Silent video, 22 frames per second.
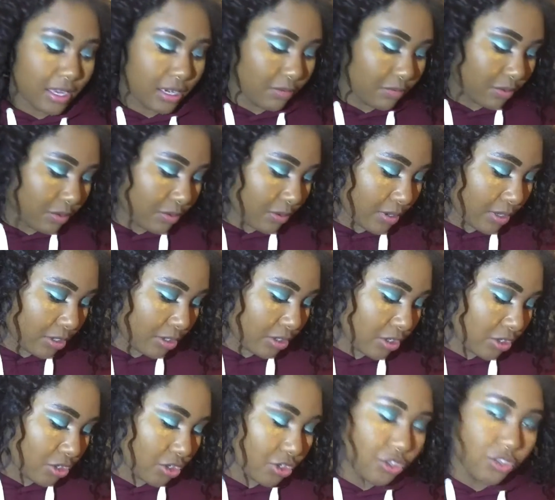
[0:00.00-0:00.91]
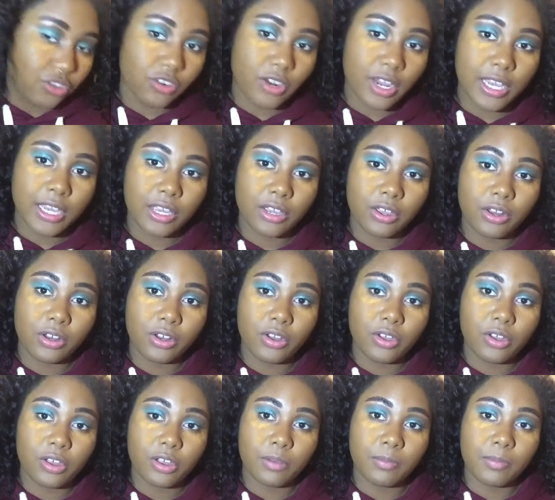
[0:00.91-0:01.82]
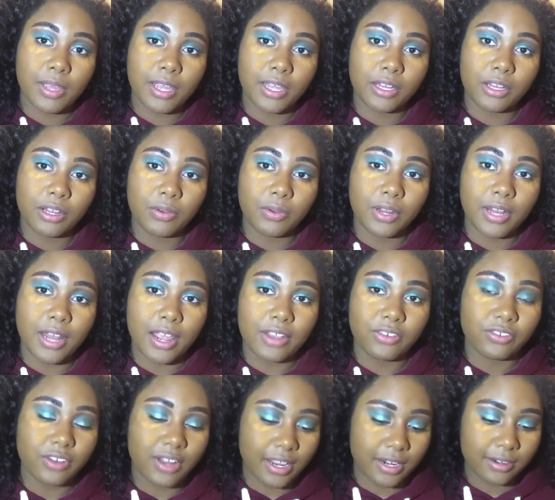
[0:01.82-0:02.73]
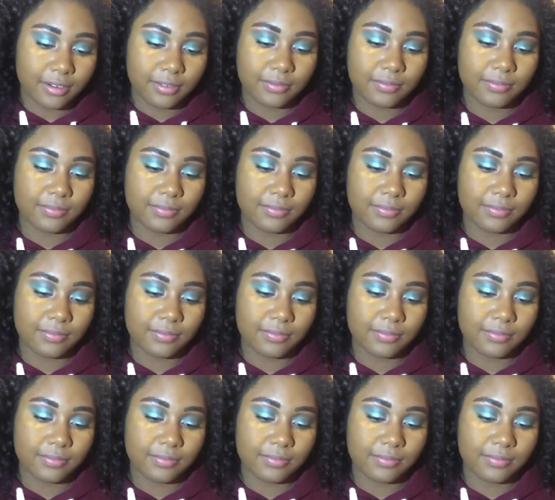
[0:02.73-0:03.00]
I'm going to just drag it along my lower lash line.